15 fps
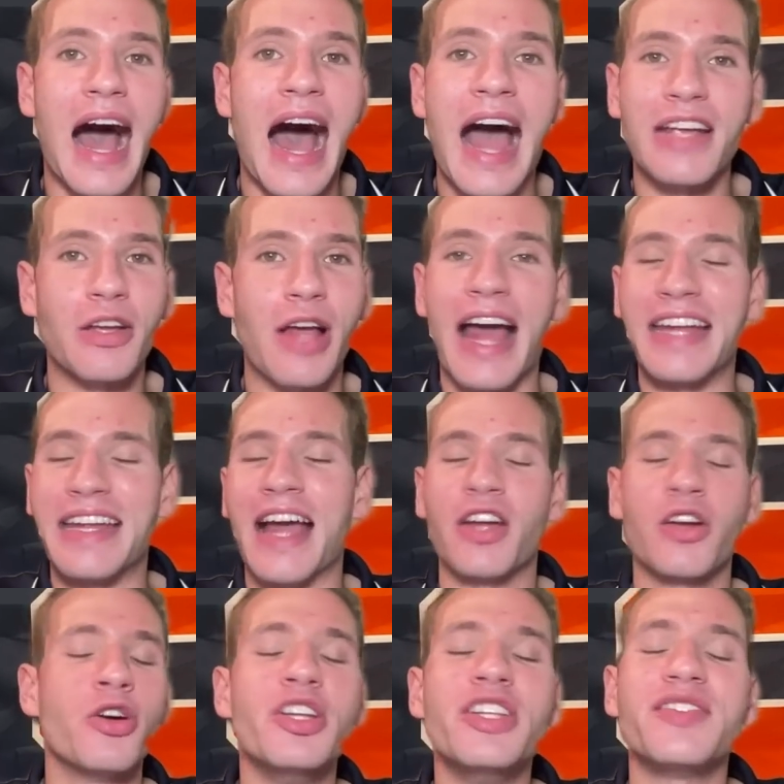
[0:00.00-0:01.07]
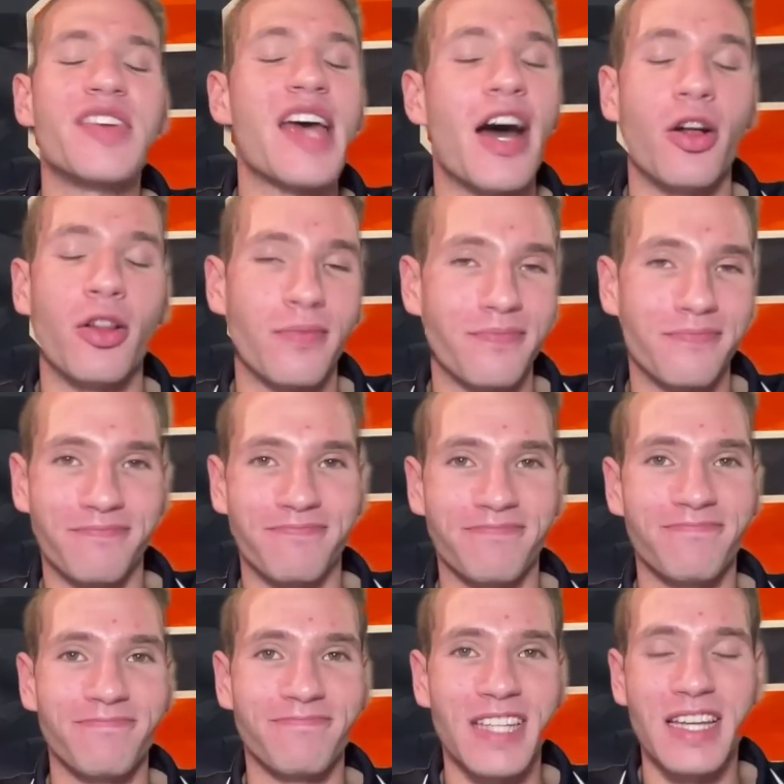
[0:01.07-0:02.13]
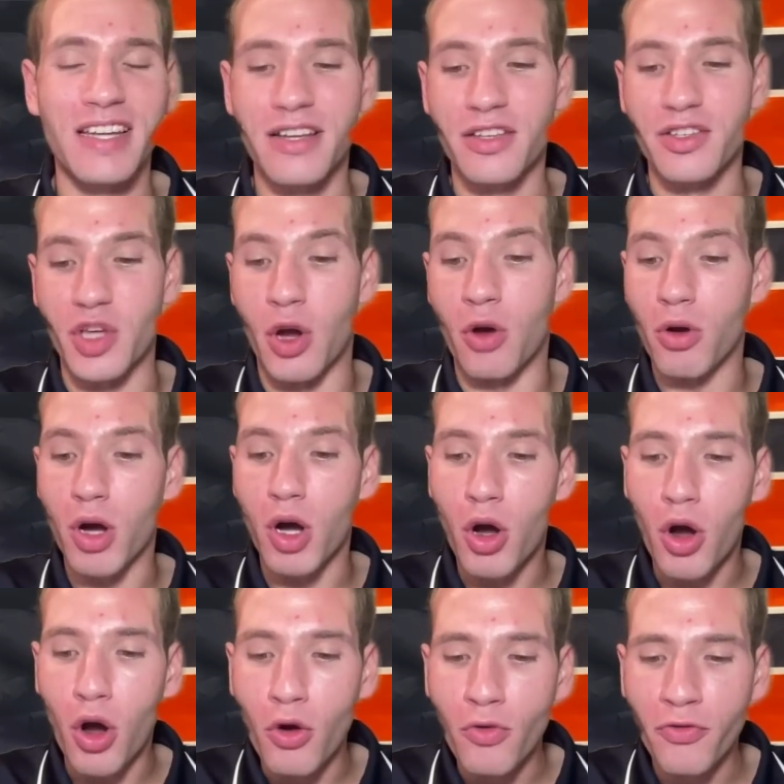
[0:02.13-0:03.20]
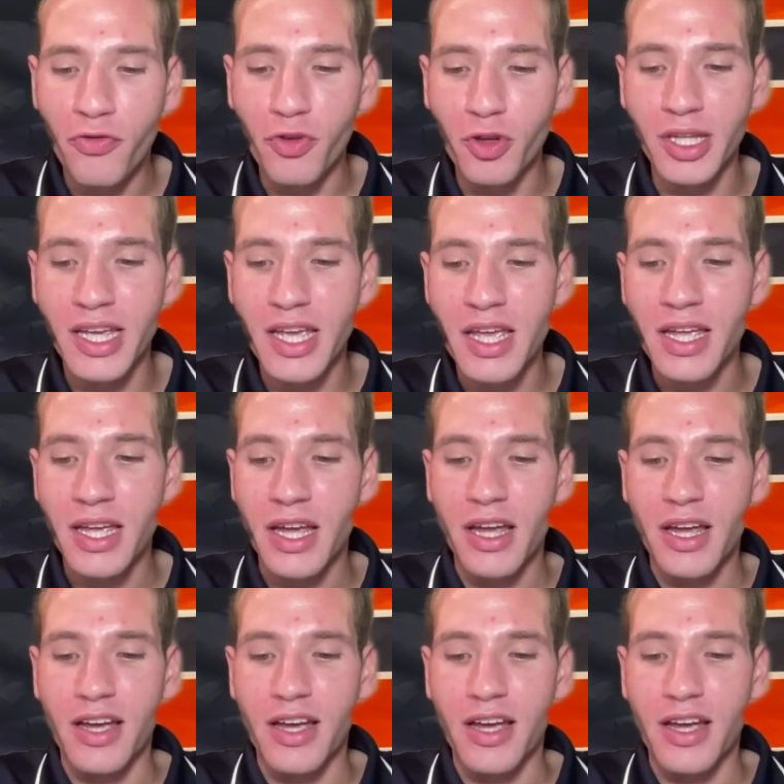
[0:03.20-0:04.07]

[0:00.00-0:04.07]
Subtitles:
I couldn't tell. So hopefully